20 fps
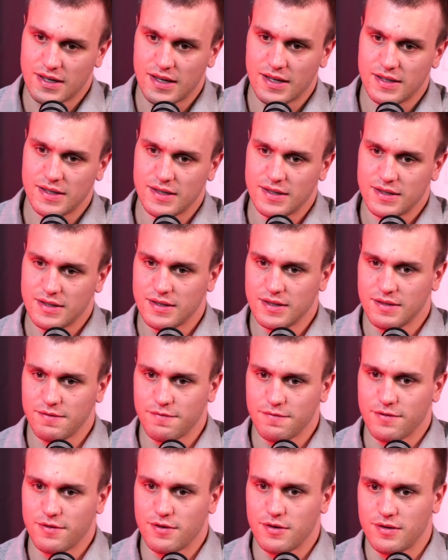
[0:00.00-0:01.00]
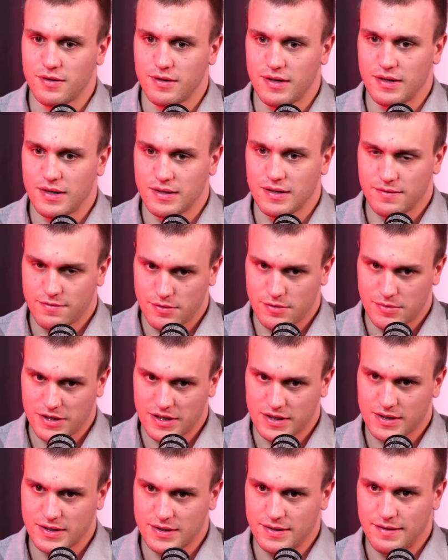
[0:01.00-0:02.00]
at it from
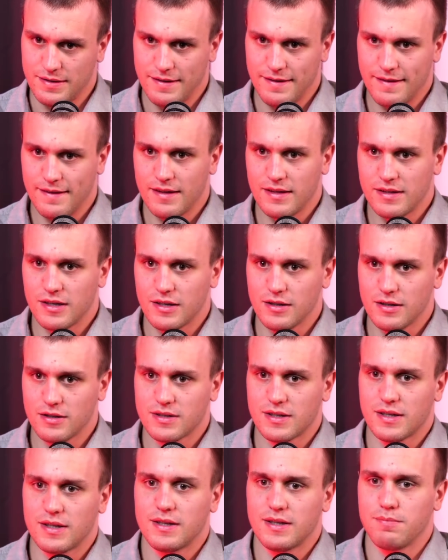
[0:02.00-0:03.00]
like they looked at the